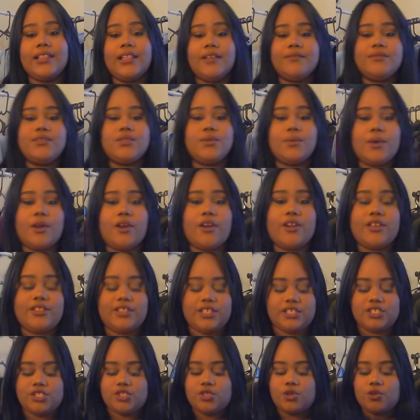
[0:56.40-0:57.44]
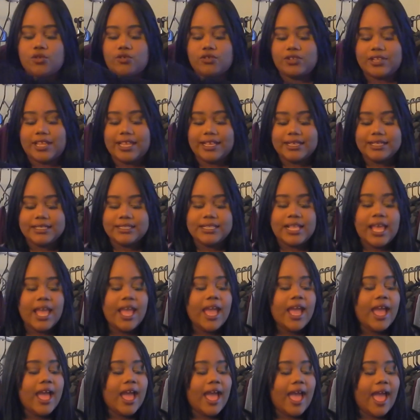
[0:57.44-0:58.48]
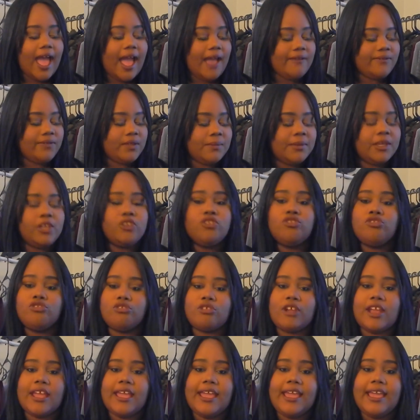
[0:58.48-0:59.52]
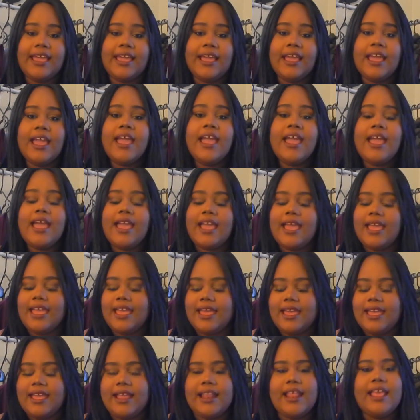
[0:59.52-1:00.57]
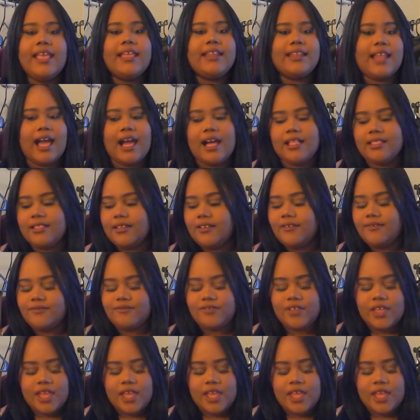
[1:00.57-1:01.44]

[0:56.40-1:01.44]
love to wear are these turtlenecks. I have them in gray and an olive.